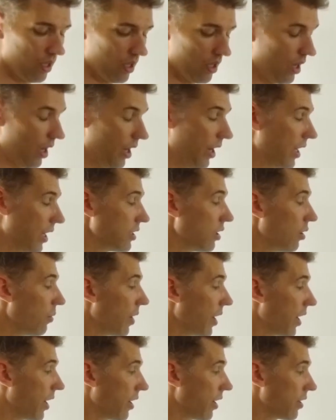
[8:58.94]
Another
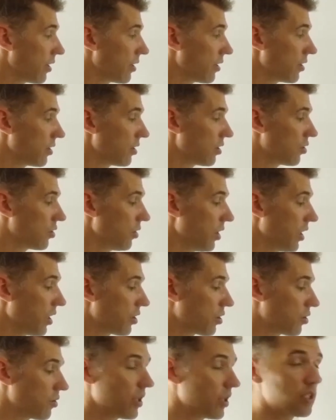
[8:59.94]
way to
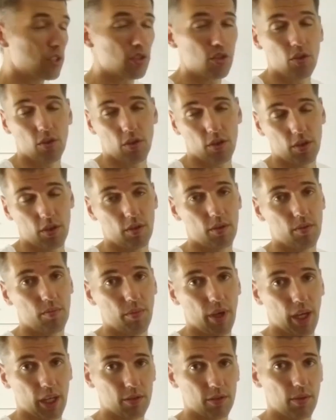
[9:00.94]
increase your
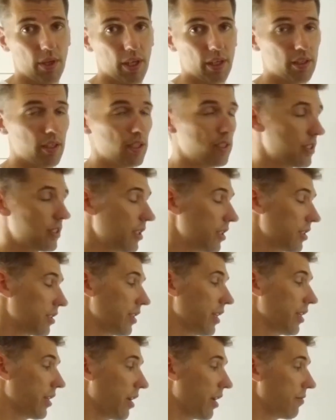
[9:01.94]
maximum lactate steady
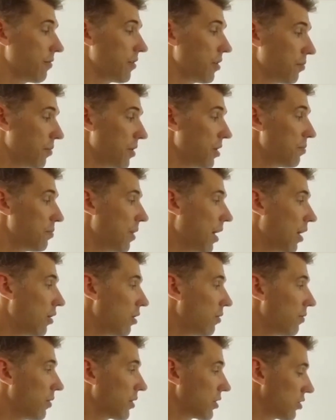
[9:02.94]
state, FTP
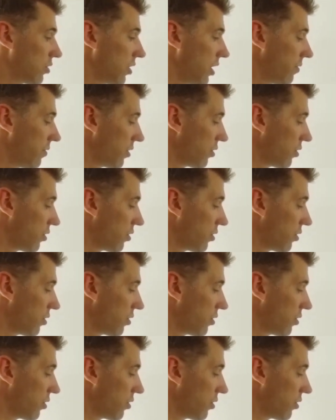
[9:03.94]
power, whatsoever,